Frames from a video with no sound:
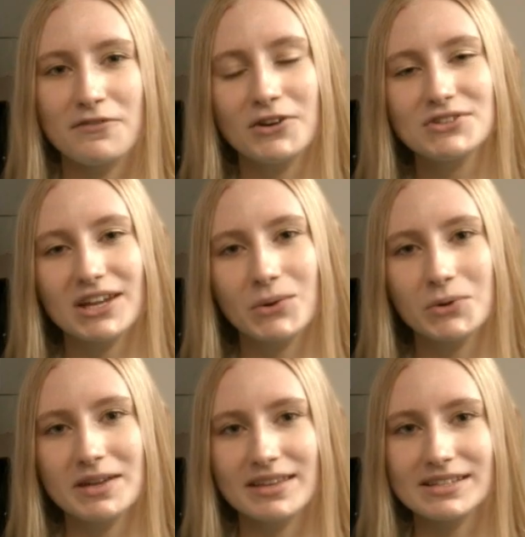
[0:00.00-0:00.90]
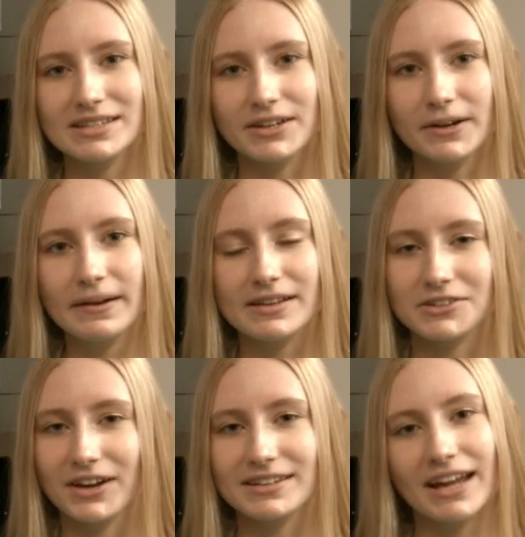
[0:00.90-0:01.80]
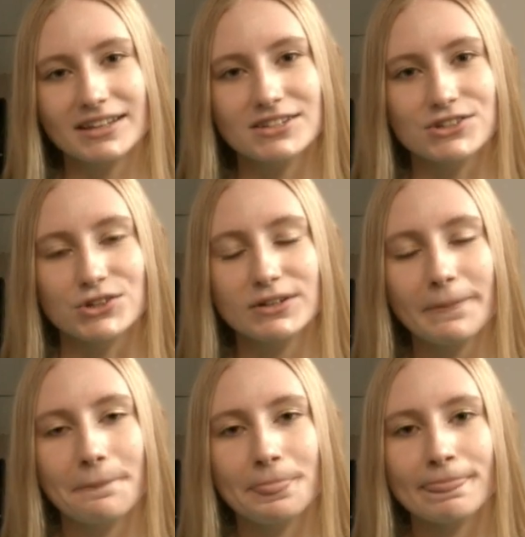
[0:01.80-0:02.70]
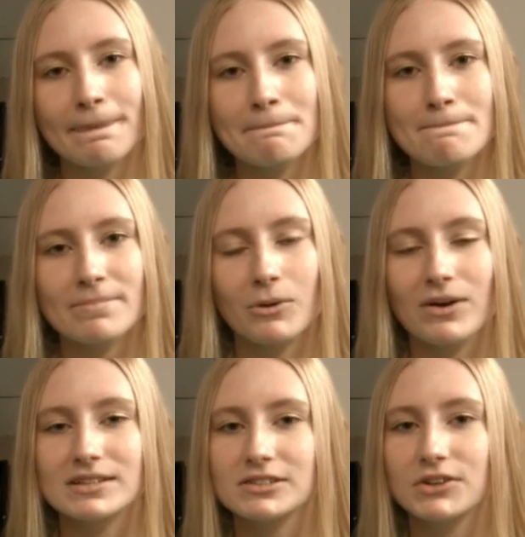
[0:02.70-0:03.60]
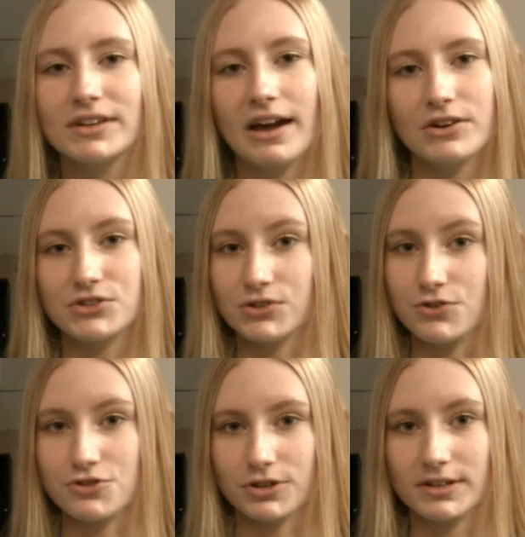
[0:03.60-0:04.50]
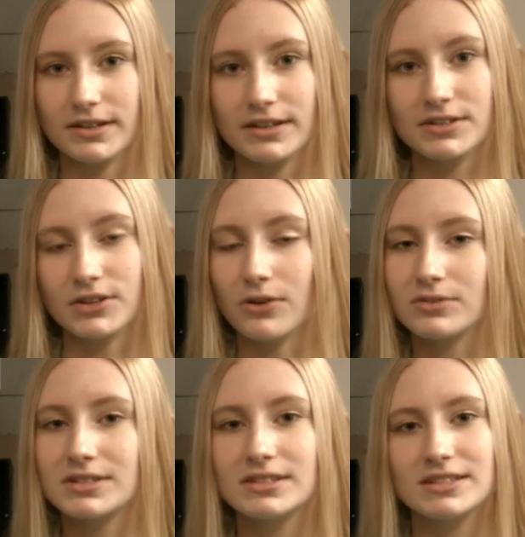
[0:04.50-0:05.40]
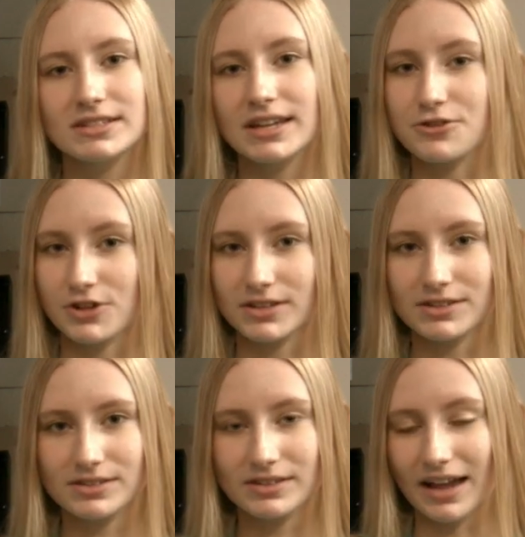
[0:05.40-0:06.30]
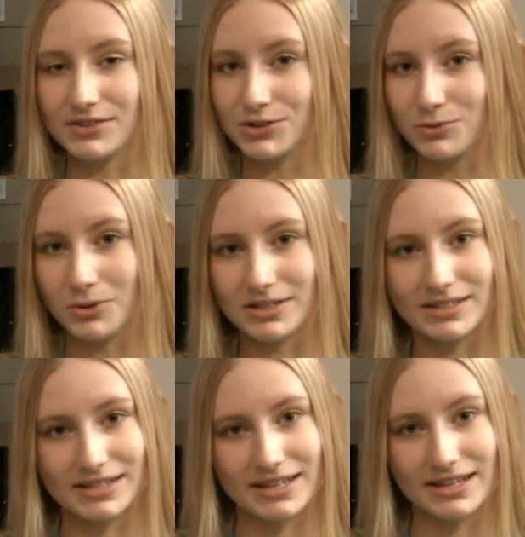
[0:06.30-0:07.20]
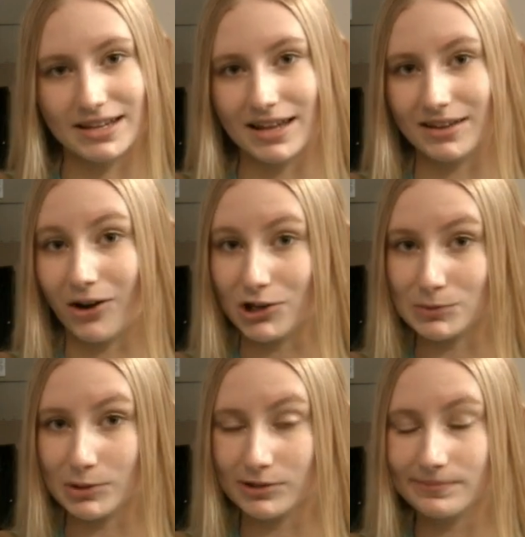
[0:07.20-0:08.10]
first inquiry this year as a grade 10 student was learning how to suture, so stitches, as you would see in a hospital.